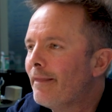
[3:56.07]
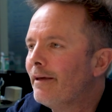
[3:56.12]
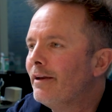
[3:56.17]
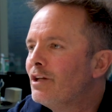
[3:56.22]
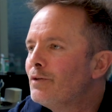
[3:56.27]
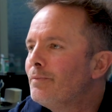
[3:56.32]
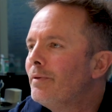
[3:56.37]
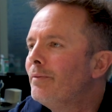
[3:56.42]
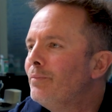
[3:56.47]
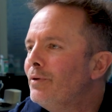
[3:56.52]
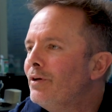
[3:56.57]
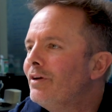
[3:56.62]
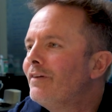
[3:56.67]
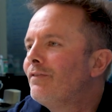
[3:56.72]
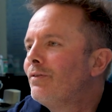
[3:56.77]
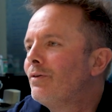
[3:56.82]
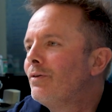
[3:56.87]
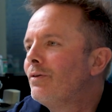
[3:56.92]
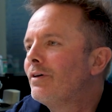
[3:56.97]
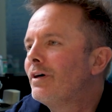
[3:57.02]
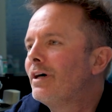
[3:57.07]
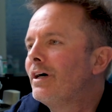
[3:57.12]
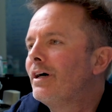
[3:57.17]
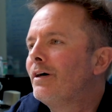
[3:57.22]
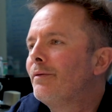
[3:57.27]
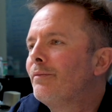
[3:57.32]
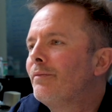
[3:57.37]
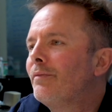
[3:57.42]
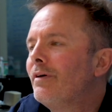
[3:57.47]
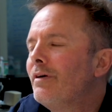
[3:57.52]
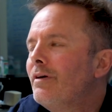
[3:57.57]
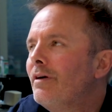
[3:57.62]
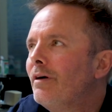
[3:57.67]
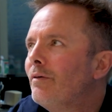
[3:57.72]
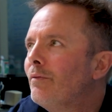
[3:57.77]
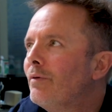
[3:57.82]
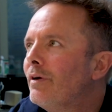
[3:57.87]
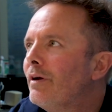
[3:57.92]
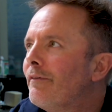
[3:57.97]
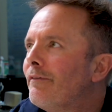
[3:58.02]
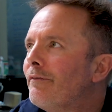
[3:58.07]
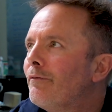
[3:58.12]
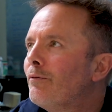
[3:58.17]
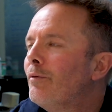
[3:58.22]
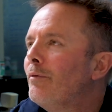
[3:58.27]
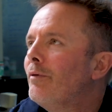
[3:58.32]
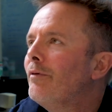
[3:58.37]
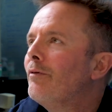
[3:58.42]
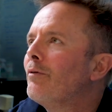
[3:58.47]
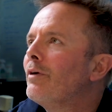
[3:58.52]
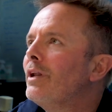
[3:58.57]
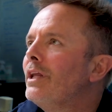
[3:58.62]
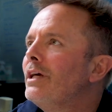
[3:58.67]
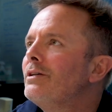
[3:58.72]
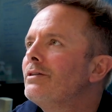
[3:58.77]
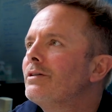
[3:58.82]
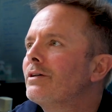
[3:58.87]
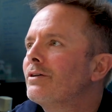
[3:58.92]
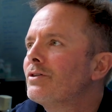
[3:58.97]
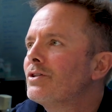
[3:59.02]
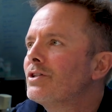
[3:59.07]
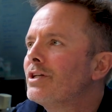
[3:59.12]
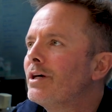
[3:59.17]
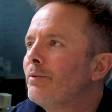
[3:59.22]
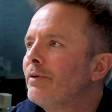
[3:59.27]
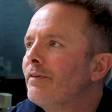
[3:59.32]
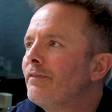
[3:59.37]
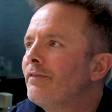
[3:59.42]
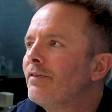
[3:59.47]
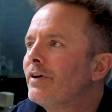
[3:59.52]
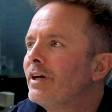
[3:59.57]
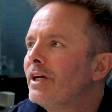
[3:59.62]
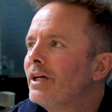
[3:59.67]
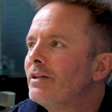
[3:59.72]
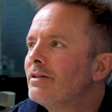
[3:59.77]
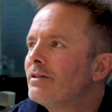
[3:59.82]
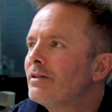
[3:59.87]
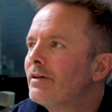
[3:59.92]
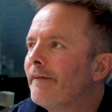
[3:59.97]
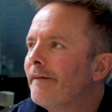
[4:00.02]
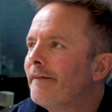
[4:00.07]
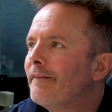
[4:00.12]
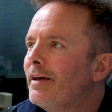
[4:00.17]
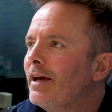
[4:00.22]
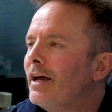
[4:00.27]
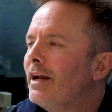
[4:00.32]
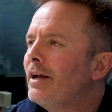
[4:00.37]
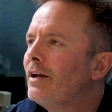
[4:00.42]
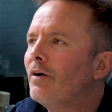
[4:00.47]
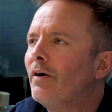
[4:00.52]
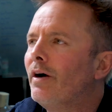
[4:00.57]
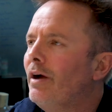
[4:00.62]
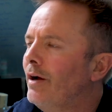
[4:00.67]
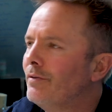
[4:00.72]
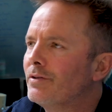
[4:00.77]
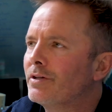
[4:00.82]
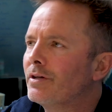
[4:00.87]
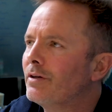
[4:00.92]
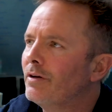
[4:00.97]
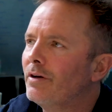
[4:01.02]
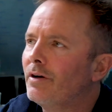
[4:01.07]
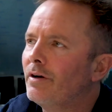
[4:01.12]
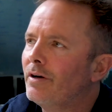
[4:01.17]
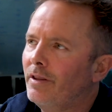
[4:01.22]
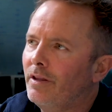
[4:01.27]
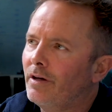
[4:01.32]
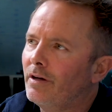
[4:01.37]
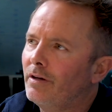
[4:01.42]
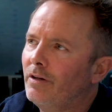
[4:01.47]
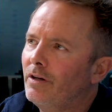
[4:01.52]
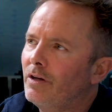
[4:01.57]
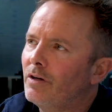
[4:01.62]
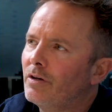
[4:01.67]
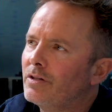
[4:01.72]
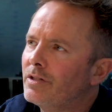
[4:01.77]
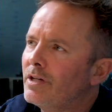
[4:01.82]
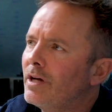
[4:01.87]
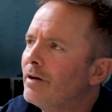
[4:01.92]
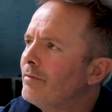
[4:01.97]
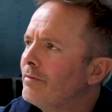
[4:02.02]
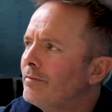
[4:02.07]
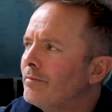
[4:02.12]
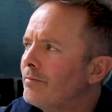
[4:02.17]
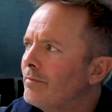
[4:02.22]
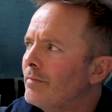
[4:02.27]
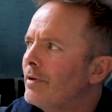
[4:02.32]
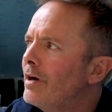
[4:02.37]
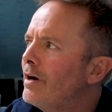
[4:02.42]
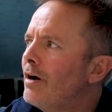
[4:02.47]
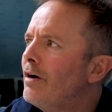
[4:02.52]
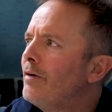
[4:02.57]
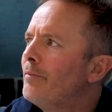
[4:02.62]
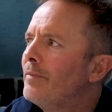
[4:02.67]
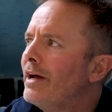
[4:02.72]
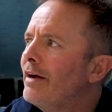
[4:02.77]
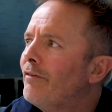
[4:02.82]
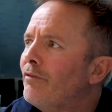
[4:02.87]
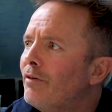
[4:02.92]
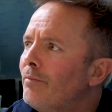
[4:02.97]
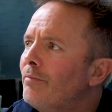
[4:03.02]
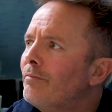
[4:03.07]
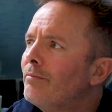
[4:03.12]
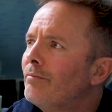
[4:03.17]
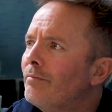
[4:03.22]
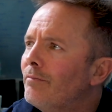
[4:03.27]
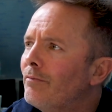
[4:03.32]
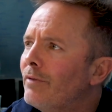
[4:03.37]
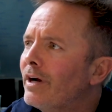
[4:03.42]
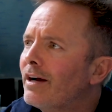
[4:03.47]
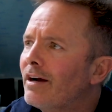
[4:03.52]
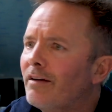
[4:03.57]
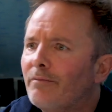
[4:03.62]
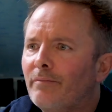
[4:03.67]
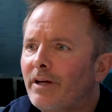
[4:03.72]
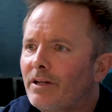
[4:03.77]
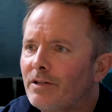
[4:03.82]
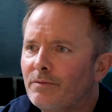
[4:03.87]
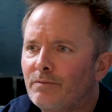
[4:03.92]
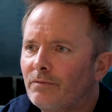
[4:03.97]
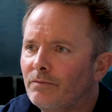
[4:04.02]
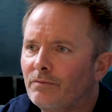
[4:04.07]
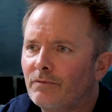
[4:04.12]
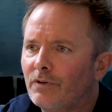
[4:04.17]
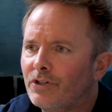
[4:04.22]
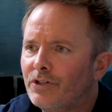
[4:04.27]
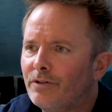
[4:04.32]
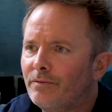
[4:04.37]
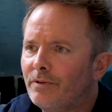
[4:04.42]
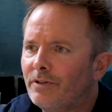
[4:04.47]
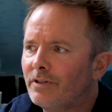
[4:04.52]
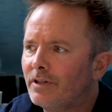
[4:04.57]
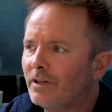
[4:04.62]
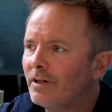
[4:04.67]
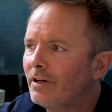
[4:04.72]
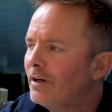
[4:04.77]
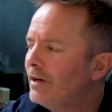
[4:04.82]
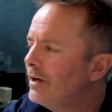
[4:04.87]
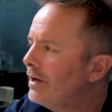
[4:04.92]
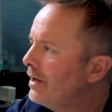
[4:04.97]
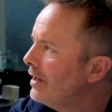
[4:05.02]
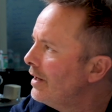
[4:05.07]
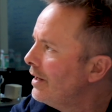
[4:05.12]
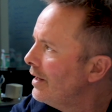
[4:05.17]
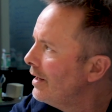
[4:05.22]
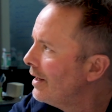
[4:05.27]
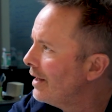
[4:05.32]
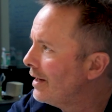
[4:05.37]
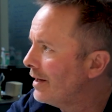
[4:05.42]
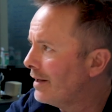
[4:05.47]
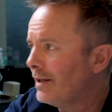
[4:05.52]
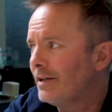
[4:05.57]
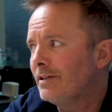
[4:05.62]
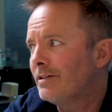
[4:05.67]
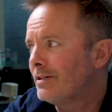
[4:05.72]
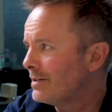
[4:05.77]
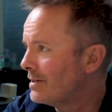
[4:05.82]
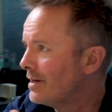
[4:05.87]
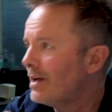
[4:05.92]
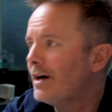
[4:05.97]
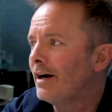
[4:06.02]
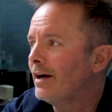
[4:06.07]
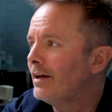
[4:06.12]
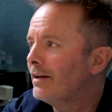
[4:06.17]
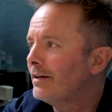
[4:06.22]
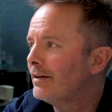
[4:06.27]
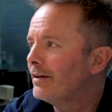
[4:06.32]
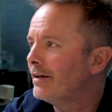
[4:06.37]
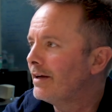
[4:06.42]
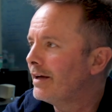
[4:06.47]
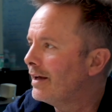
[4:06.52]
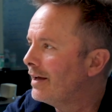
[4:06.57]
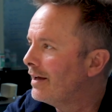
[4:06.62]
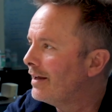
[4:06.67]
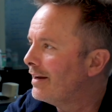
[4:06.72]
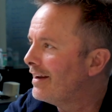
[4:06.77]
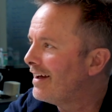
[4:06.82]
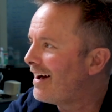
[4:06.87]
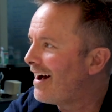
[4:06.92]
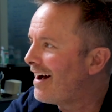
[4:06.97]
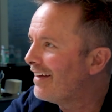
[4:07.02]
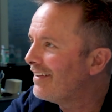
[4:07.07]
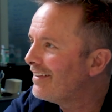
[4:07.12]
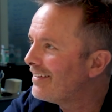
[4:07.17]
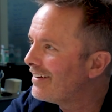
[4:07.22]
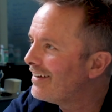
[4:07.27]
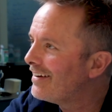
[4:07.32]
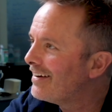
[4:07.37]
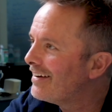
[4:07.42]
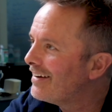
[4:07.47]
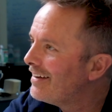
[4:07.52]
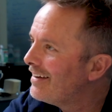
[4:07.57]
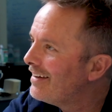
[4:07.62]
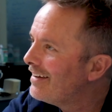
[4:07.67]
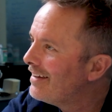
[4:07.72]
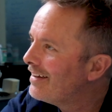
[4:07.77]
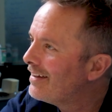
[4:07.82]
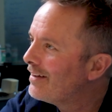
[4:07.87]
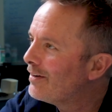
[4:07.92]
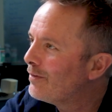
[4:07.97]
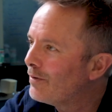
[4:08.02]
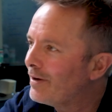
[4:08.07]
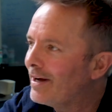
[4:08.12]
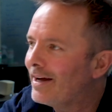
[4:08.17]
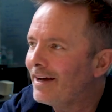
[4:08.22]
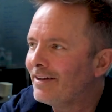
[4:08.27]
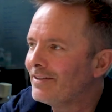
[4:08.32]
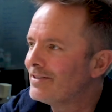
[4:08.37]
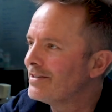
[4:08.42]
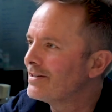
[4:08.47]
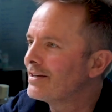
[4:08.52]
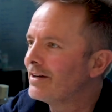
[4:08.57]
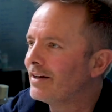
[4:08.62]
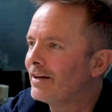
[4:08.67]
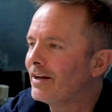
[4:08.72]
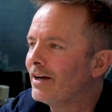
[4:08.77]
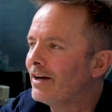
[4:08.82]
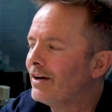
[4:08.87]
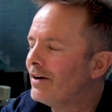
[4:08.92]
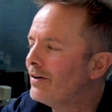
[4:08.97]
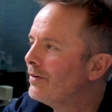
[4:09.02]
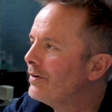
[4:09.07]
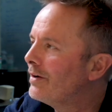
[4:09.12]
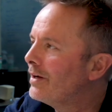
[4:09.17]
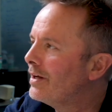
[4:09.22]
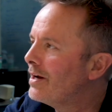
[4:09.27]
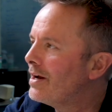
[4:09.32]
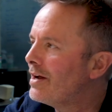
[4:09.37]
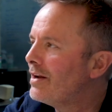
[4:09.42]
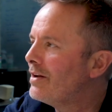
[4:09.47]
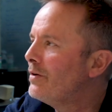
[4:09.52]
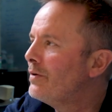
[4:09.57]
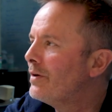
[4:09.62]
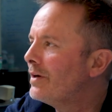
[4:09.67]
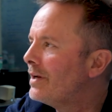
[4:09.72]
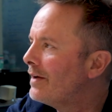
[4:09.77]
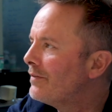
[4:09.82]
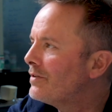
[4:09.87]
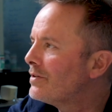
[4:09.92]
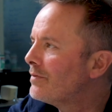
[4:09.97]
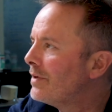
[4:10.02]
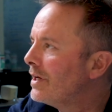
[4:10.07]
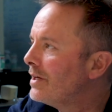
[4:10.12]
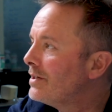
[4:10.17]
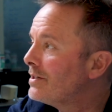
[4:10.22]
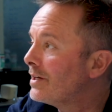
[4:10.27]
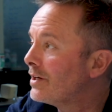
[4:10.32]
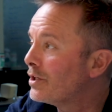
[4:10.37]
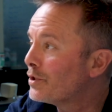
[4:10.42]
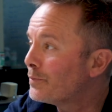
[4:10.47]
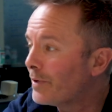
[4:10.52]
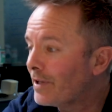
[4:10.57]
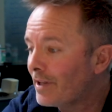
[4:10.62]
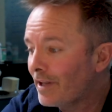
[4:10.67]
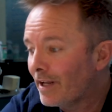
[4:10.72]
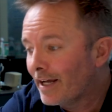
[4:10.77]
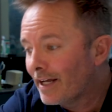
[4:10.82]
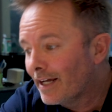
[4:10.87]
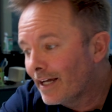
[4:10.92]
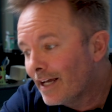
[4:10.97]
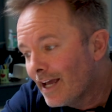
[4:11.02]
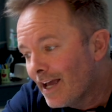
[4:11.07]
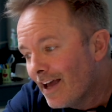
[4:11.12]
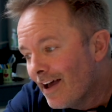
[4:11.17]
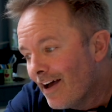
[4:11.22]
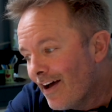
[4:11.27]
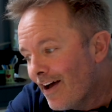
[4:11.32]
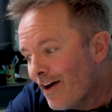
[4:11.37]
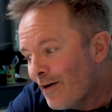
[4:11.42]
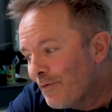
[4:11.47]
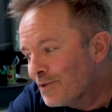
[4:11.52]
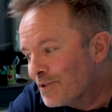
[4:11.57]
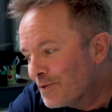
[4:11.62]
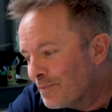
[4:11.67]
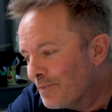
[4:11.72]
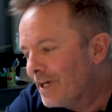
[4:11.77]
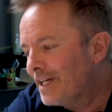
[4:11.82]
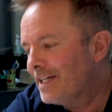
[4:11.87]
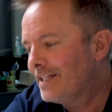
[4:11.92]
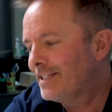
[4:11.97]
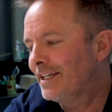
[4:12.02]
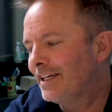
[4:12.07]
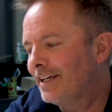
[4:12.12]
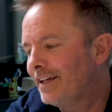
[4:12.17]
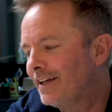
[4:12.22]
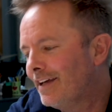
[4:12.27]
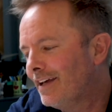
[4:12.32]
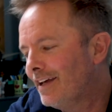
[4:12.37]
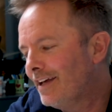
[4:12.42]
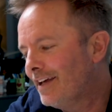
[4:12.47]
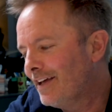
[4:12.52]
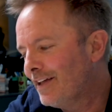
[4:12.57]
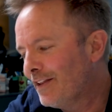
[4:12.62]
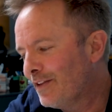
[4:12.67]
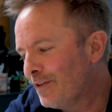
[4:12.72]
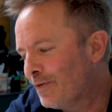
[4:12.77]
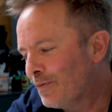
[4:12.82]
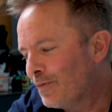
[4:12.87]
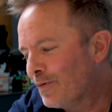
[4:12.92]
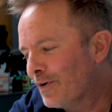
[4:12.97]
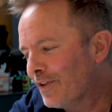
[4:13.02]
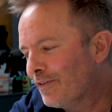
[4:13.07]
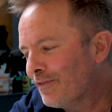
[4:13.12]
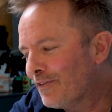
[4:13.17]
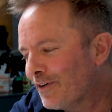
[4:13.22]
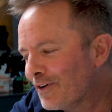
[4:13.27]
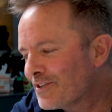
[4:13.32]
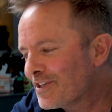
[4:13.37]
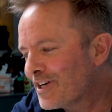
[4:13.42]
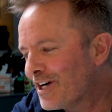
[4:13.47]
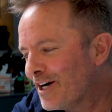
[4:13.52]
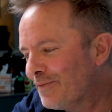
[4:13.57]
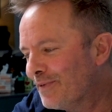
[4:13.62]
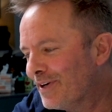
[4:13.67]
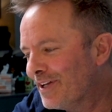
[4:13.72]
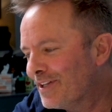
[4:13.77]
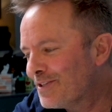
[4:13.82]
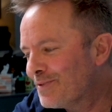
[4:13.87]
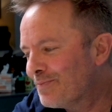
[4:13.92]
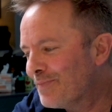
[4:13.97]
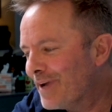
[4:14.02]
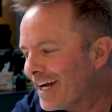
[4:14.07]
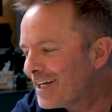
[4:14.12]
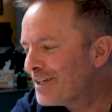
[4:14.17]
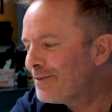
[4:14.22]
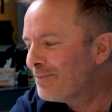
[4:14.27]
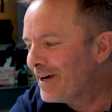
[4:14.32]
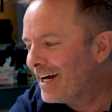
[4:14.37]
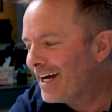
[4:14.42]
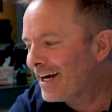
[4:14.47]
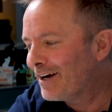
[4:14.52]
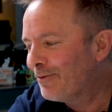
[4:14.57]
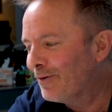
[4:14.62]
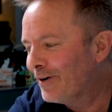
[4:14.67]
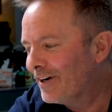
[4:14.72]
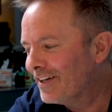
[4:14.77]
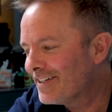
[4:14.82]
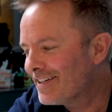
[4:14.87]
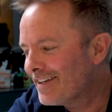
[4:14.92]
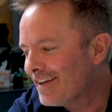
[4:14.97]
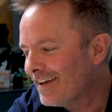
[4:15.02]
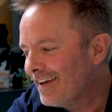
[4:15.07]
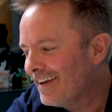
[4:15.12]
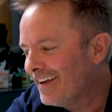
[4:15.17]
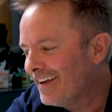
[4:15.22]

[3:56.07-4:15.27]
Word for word: And it's been beautiful. Um, when I, when we released the Chris Tomlin and Friends, yeah, I didn't know how it was going to go. I thought, you know, because I'm my all, every record I've made is worship music, and this is not. And I thought, well, how's this going to go? You know, I knew I'd have some naysayers, but like, it was amazing. One of the first comments back to back was,